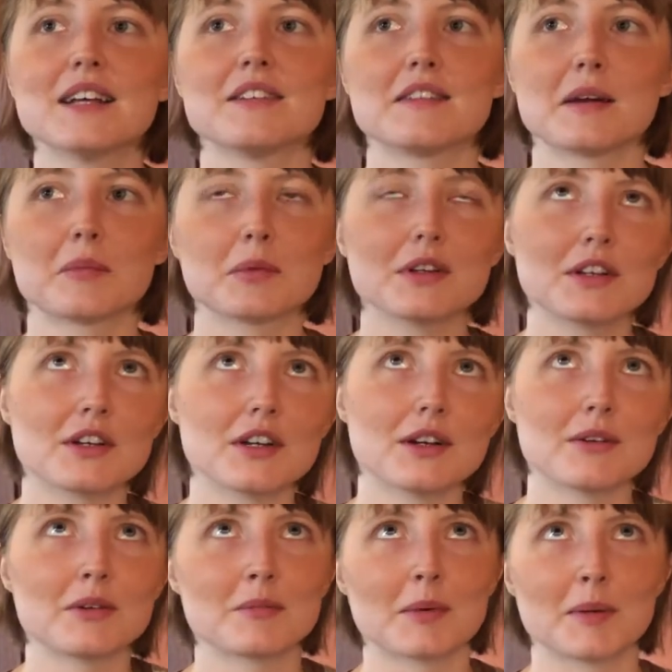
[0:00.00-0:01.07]
See, I'm really good
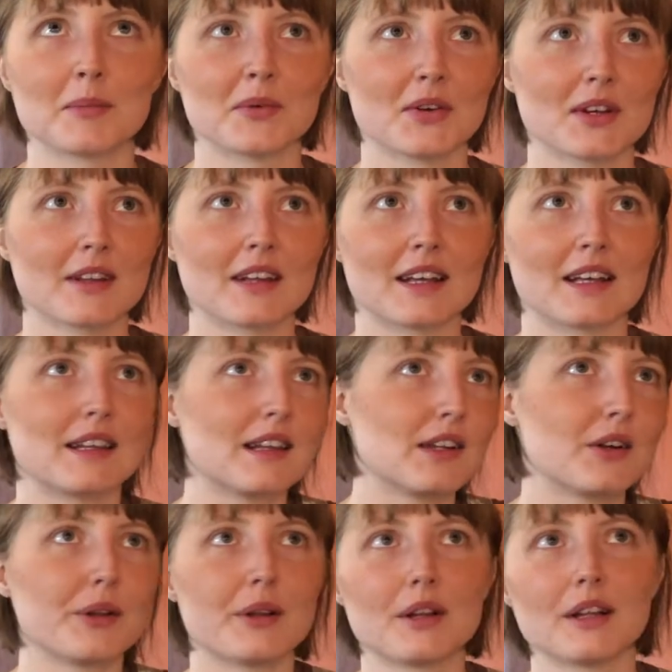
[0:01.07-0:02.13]
at remembering, like,
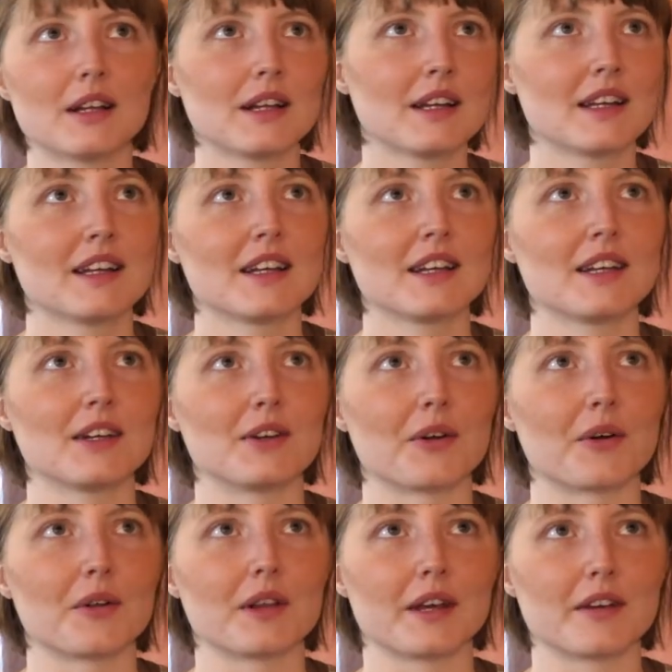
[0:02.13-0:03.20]
little, you
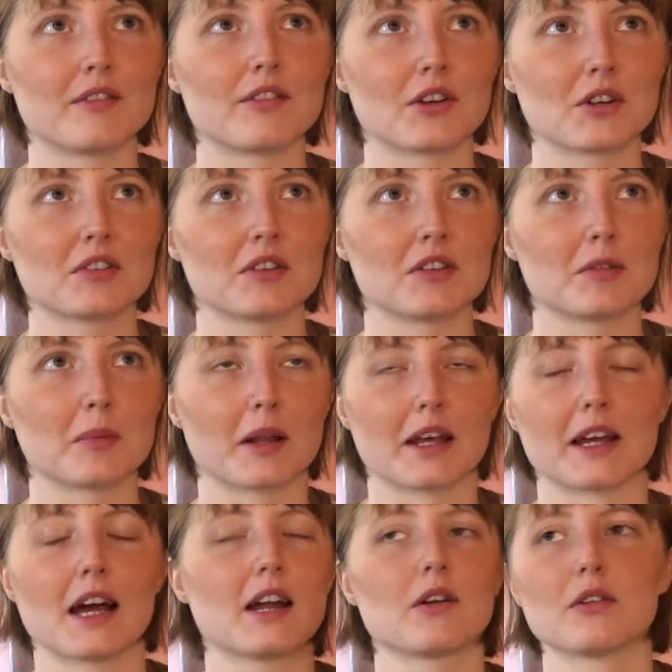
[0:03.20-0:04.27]
know, like, verses, but,
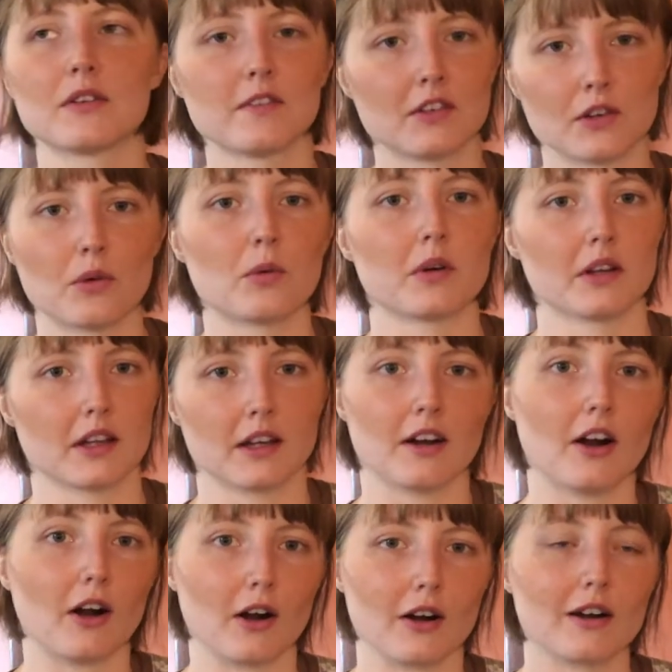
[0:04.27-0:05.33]
like, I don't even know where they
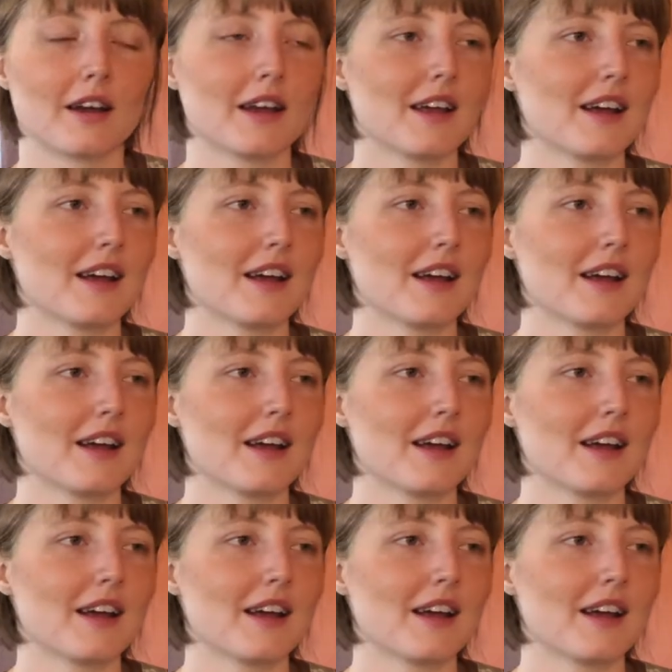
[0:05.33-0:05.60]
are.